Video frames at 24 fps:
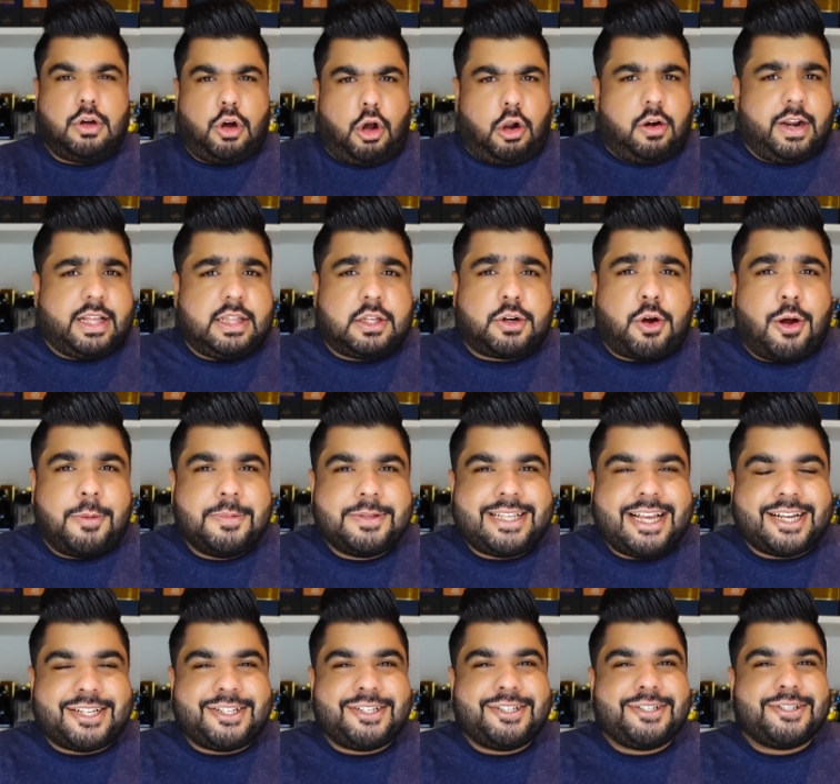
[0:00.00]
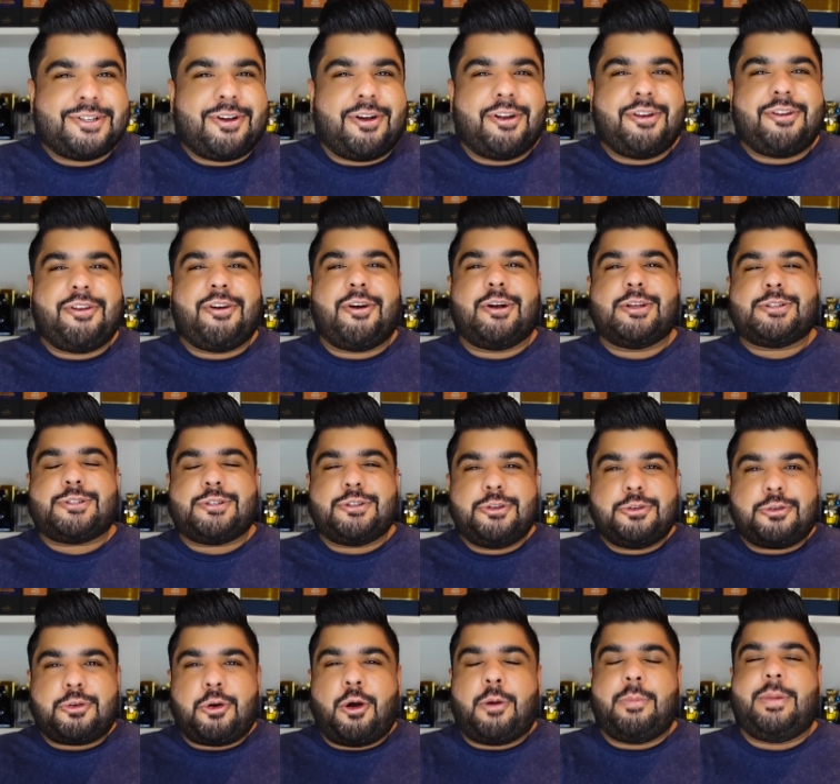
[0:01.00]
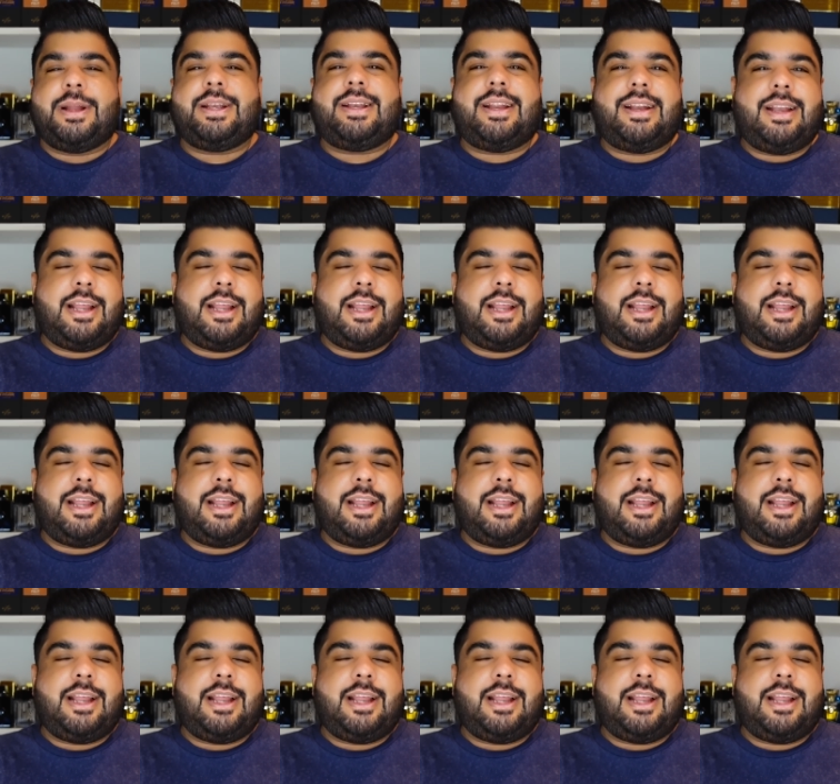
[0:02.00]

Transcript: Alright, the comment section is all yours, so you comment